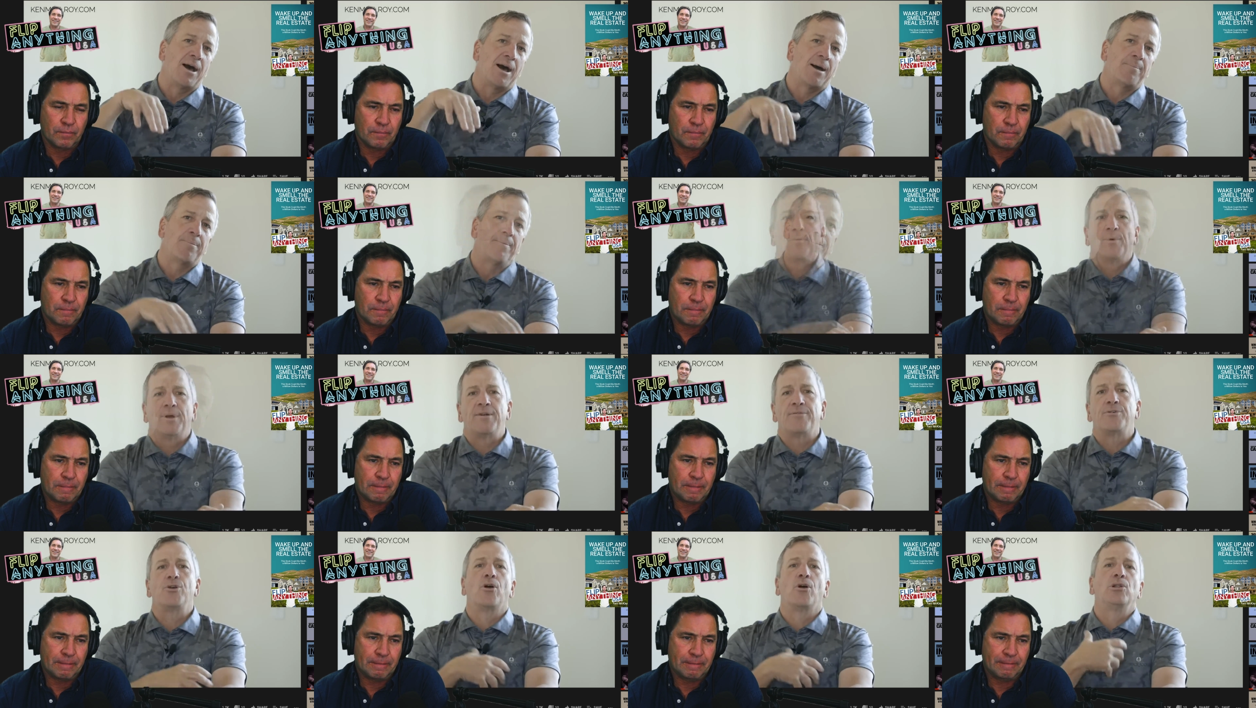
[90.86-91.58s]
Speaker 1: top.
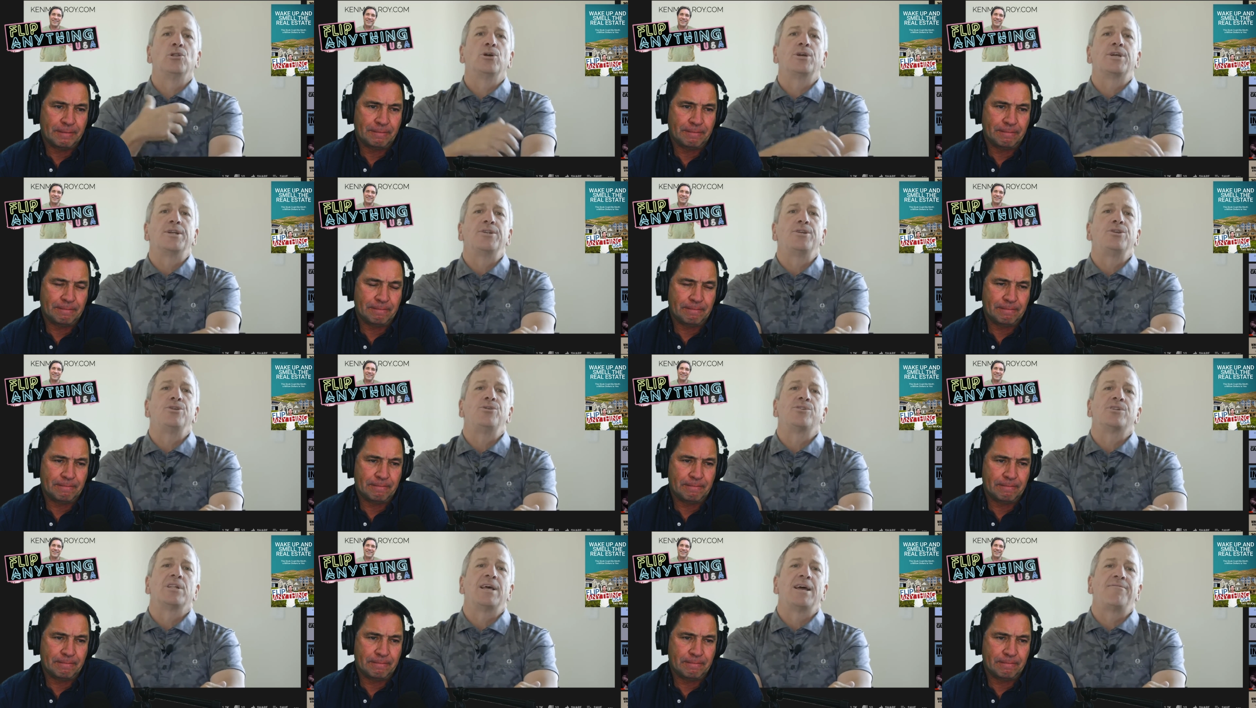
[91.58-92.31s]
Whatever you are looking to
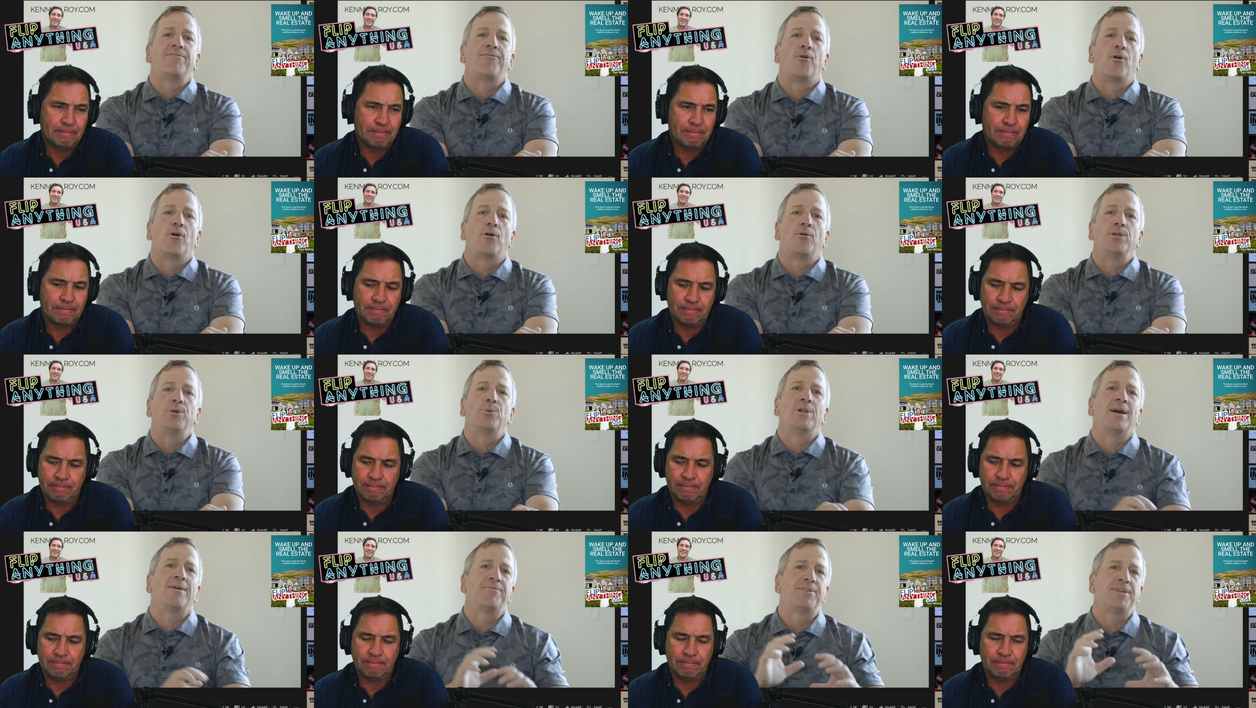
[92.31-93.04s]
use the land for,
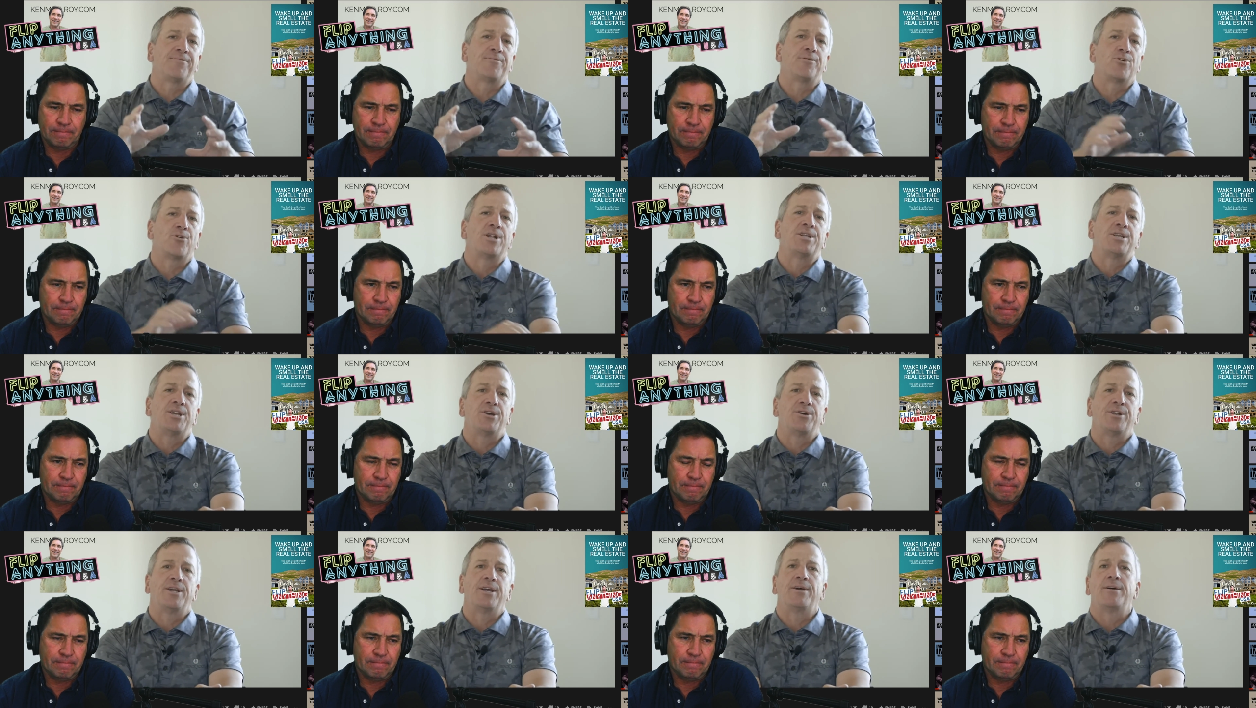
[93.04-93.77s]
you will have different
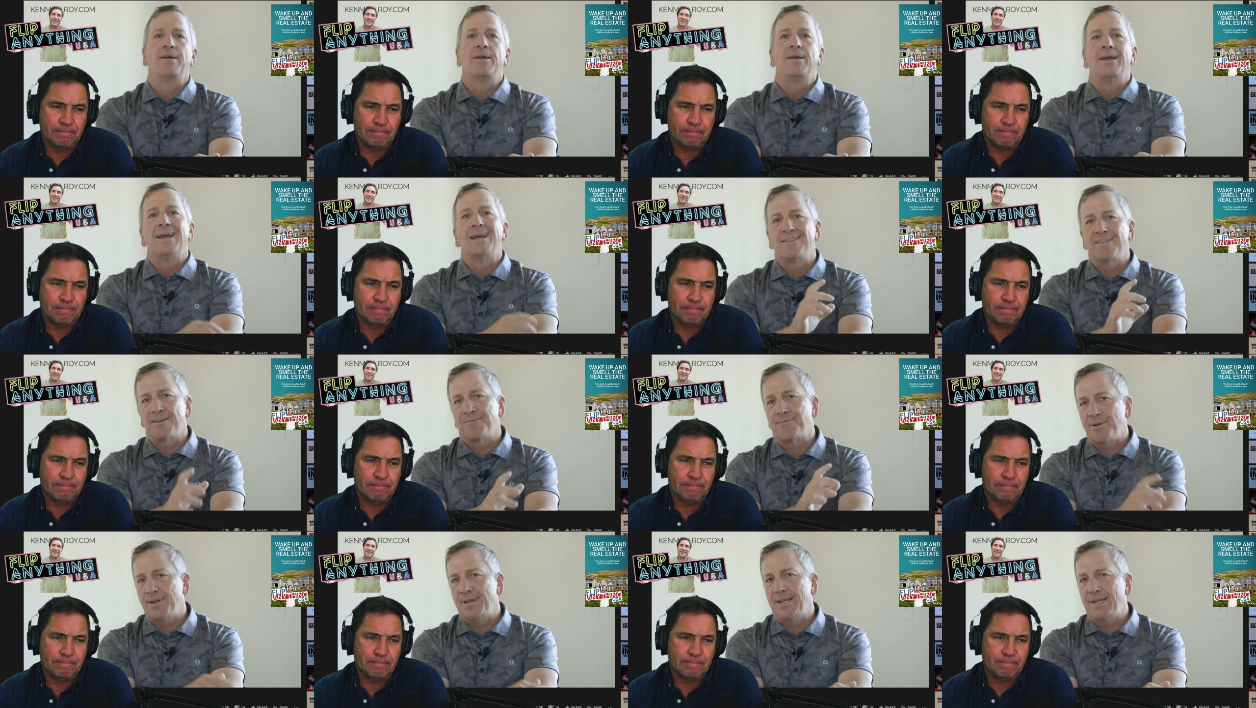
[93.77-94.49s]
criteria and
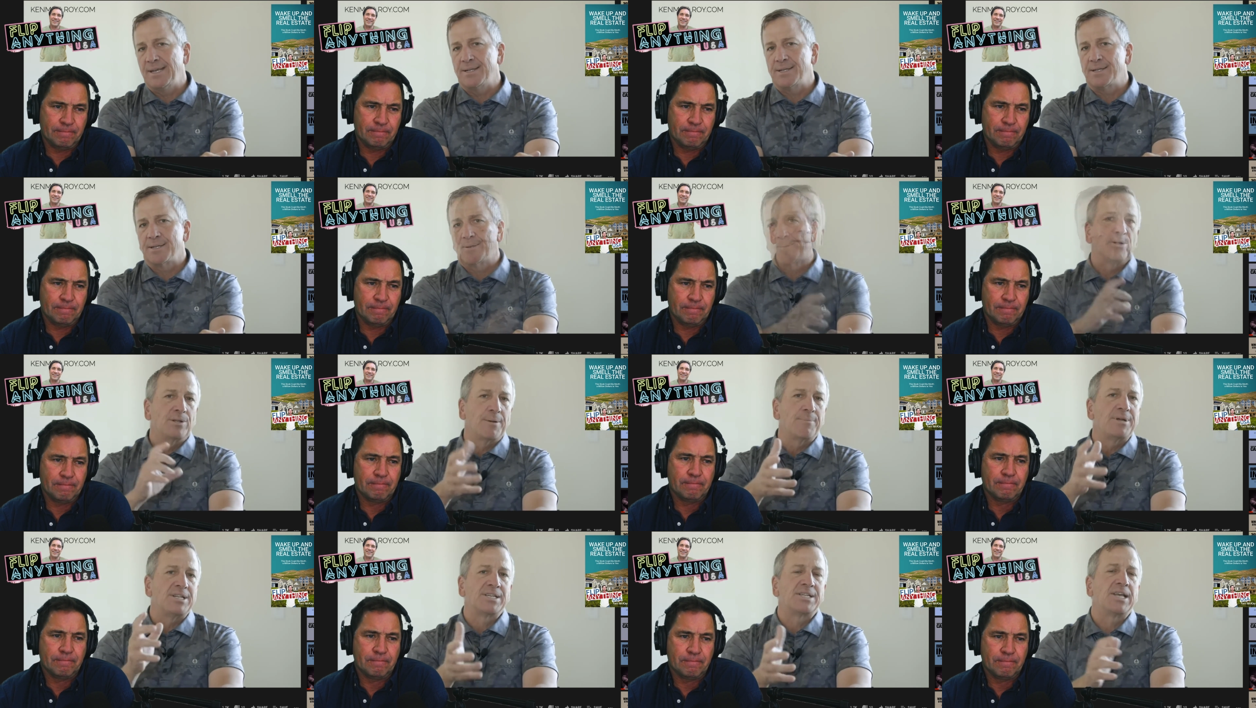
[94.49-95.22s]
different needs. So
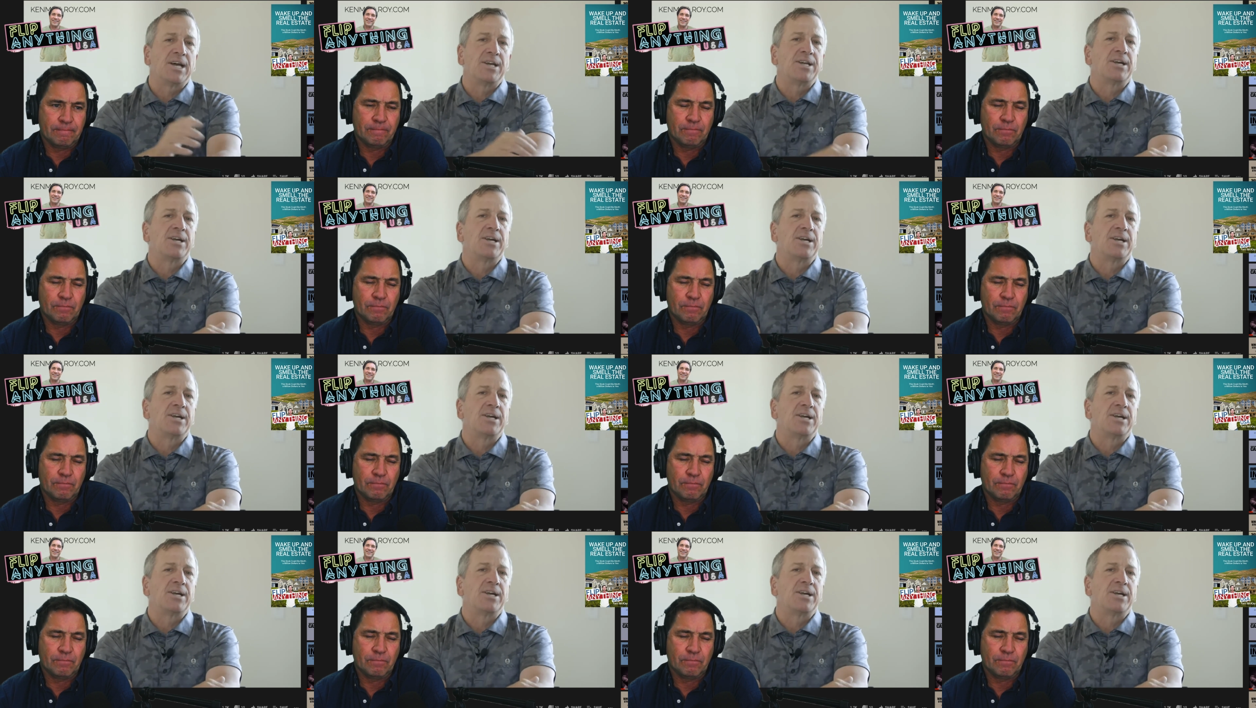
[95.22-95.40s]
let me just